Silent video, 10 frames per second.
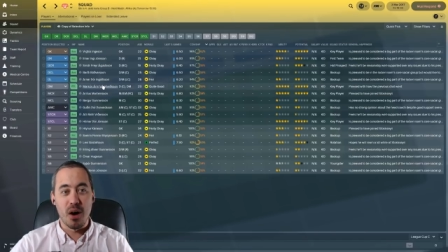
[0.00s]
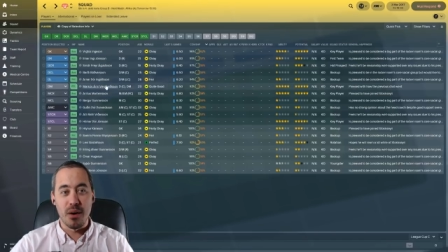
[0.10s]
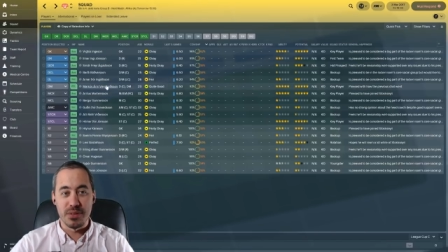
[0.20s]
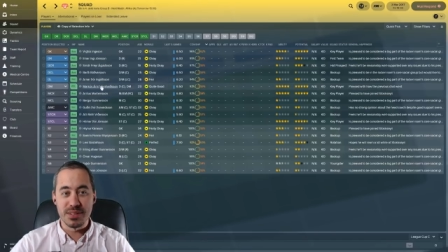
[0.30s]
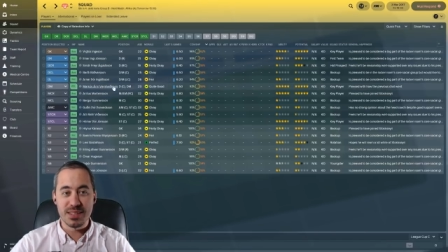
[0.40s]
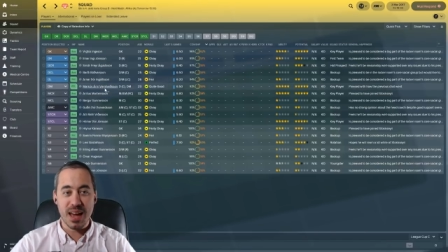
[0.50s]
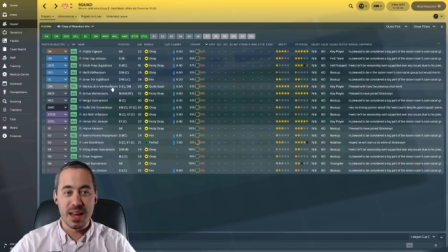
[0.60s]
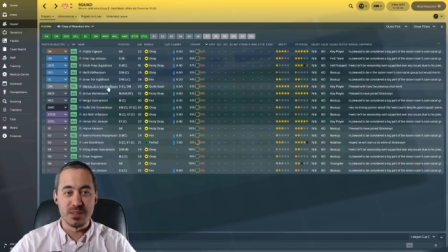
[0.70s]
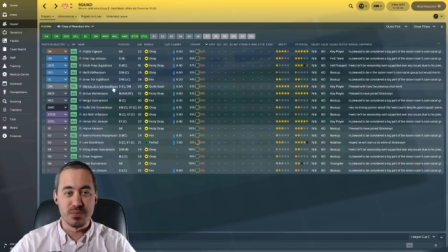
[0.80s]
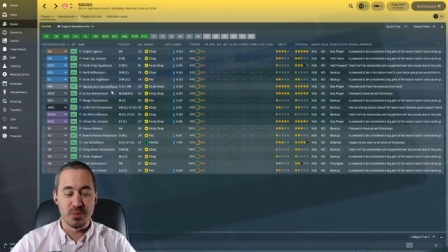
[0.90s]
this
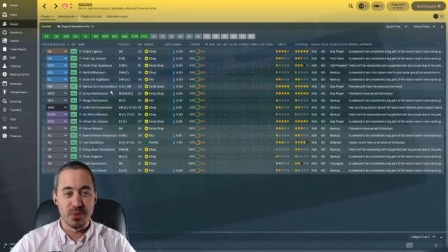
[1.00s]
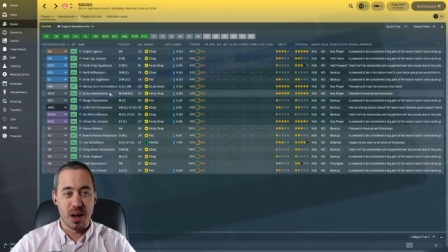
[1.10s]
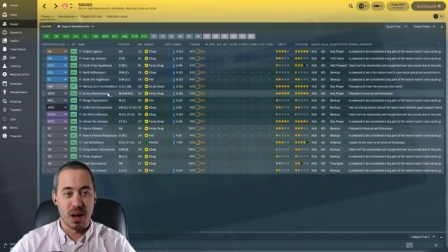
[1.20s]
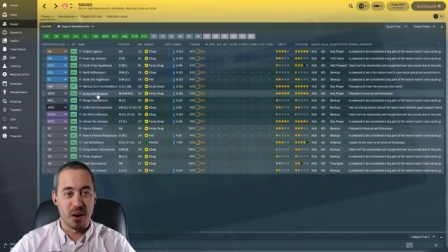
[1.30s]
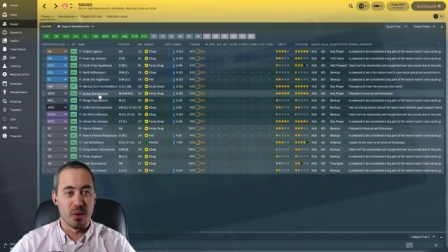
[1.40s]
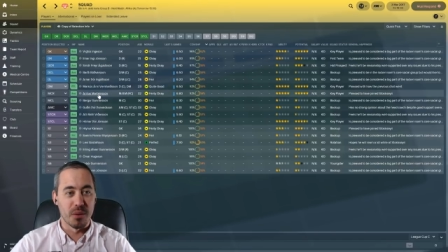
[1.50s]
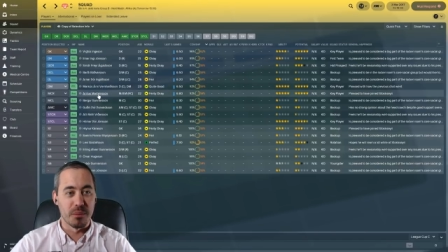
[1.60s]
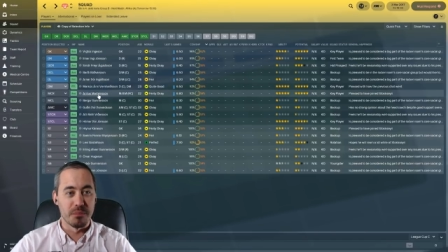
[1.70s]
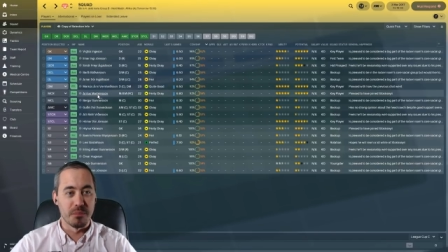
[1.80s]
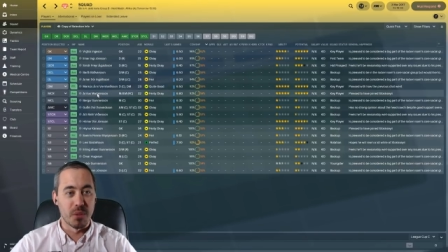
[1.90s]
guy is uh, or
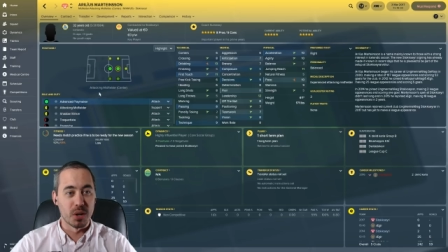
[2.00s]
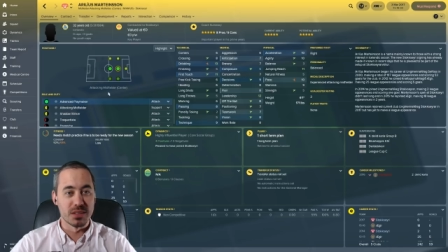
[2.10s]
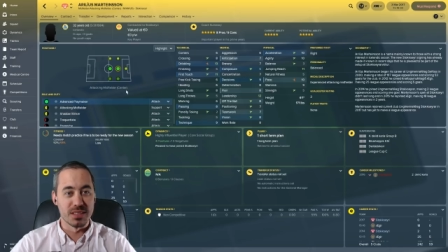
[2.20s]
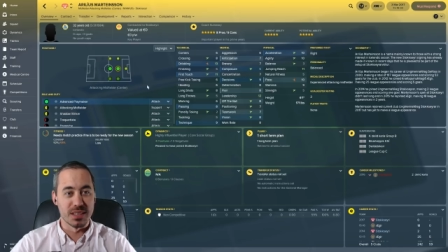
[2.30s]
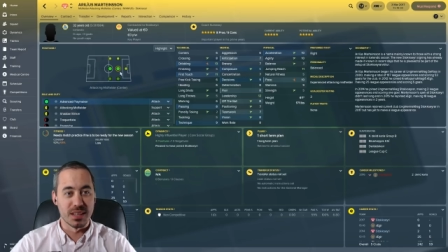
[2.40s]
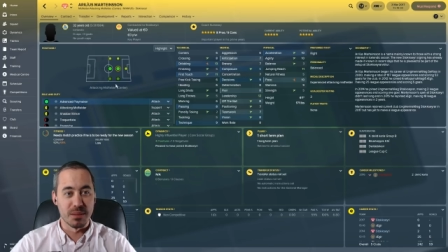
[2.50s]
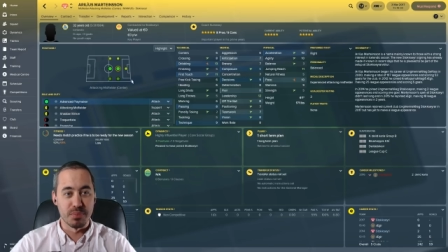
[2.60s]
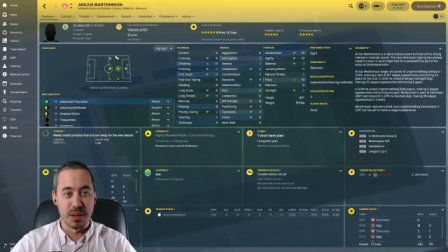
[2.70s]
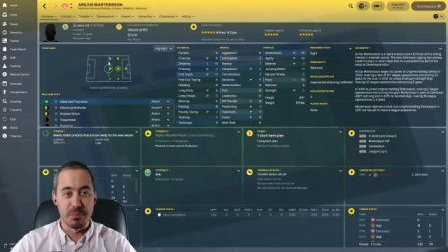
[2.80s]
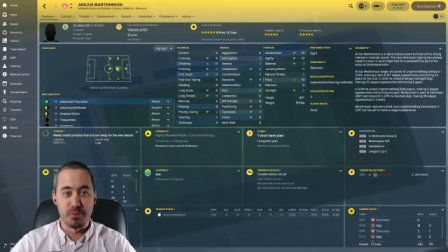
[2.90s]
Martinson can
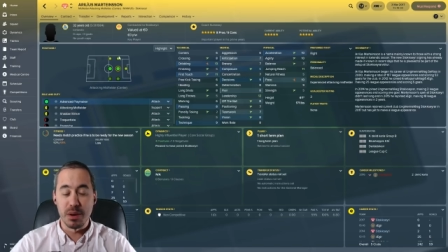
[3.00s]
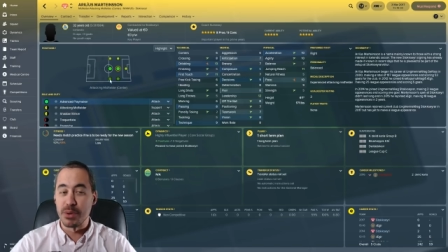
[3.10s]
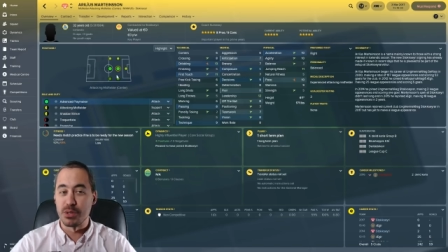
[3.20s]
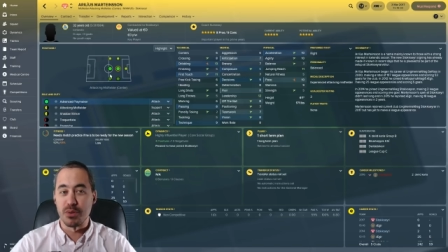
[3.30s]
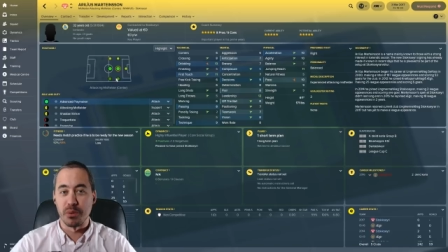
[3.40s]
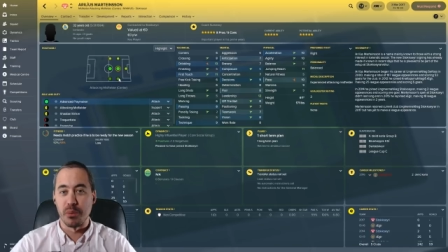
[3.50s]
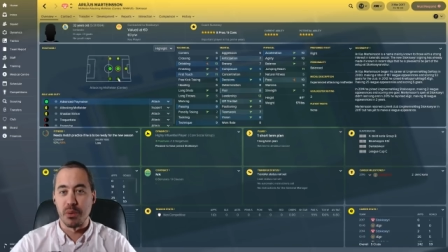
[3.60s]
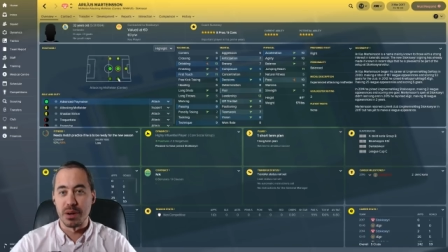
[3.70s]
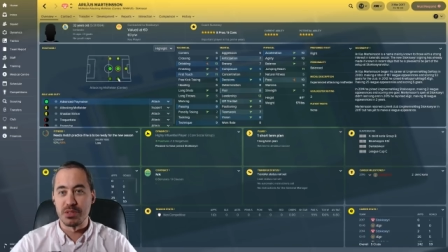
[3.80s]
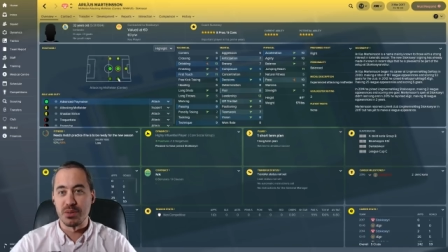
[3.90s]
play pretty much wherever we
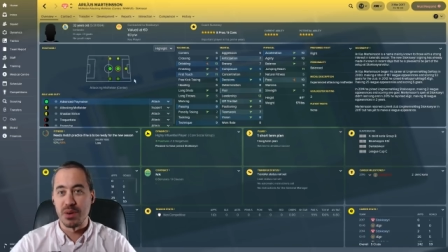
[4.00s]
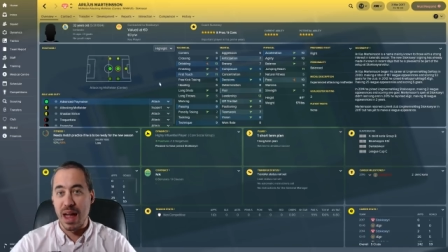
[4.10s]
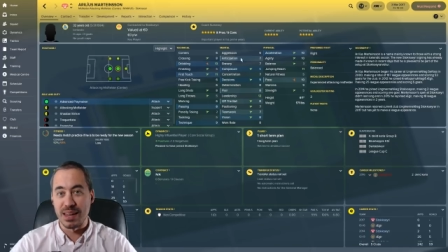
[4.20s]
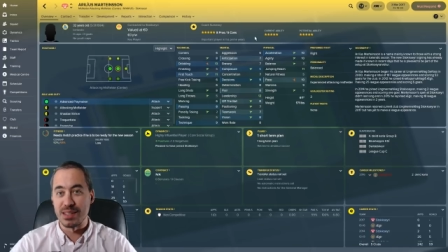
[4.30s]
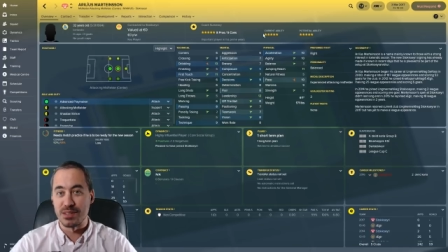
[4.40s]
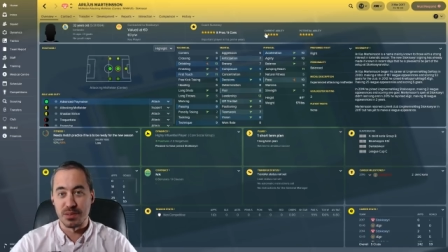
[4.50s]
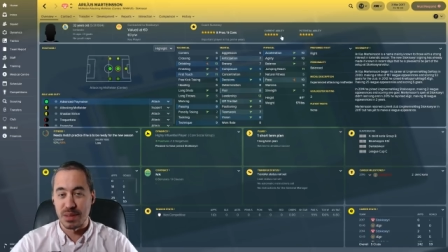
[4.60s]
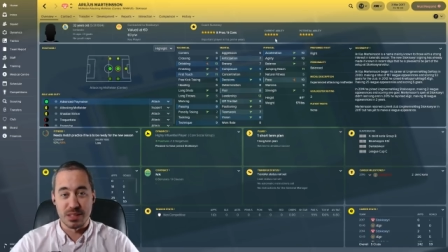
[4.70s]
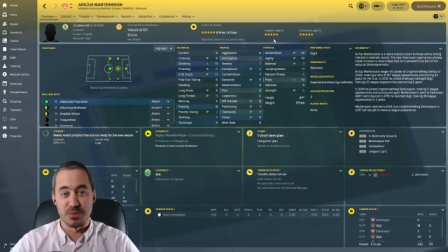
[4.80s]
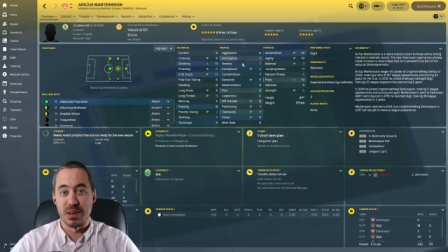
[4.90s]
want him to, and he's
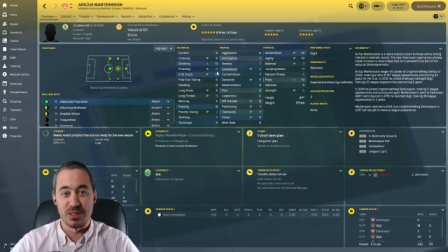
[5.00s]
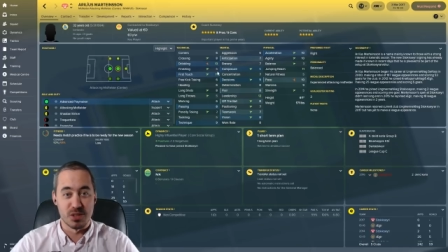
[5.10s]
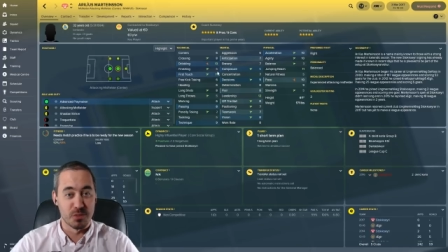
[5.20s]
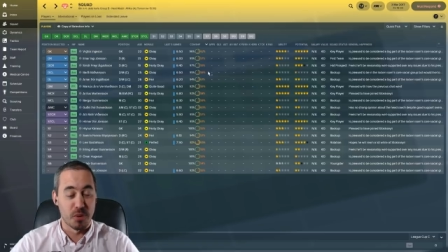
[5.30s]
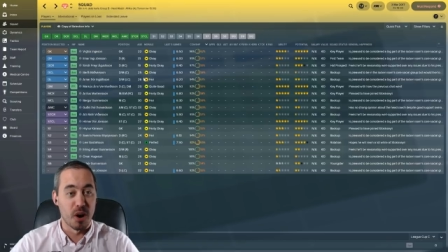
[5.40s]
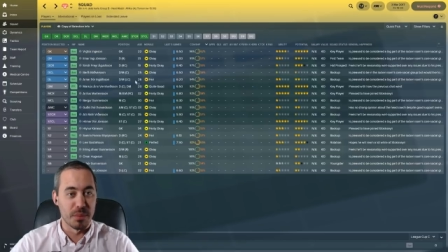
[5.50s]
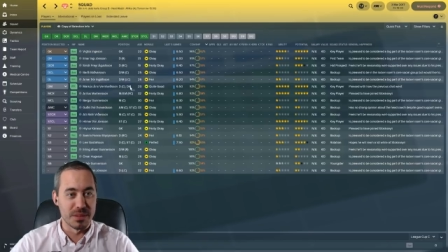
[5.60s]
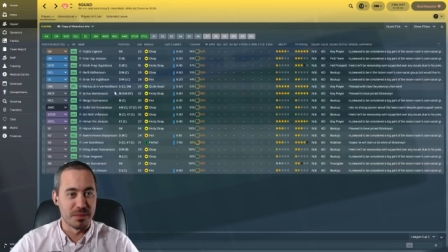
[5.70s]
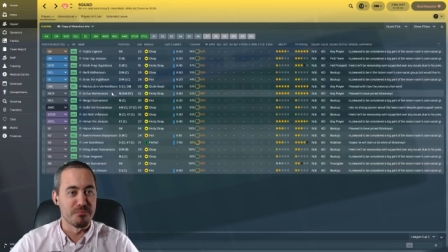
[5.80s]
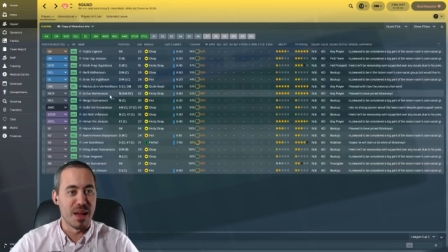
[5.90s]
that's why he's superb.
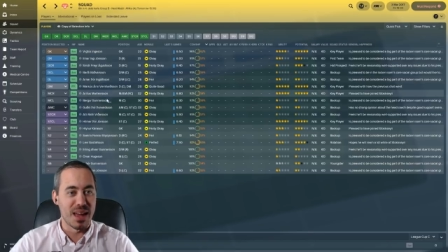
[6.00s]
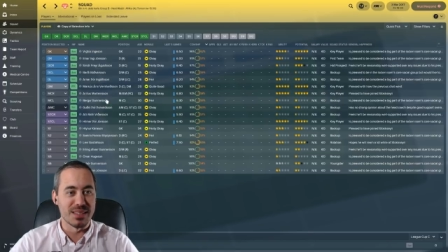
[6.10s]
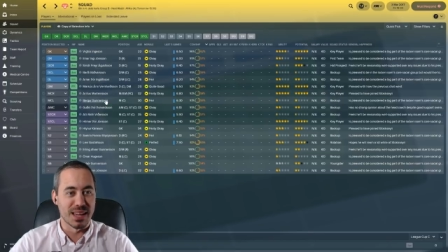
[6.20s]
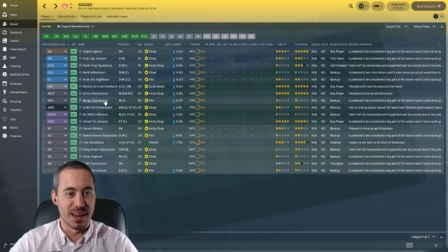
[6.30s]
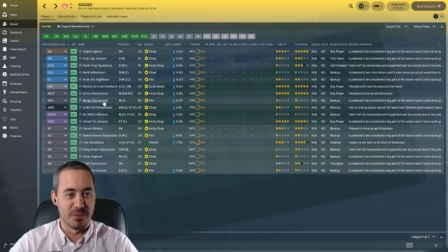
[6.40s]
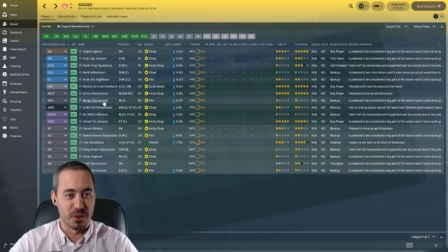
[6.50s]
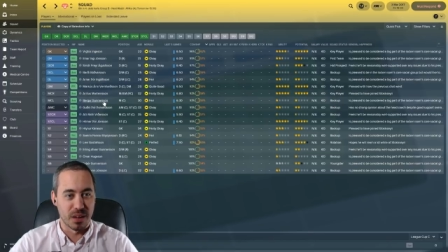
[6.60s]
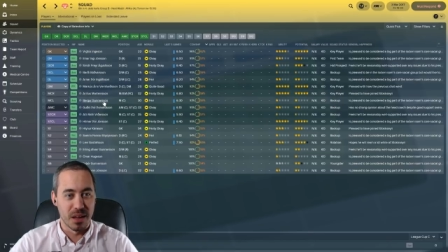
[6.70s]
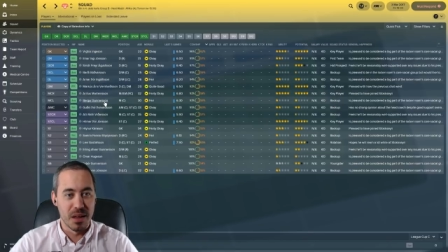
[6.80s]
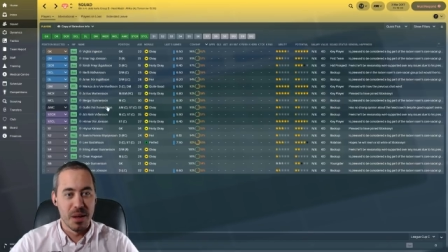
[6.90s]
He's amazing at everything.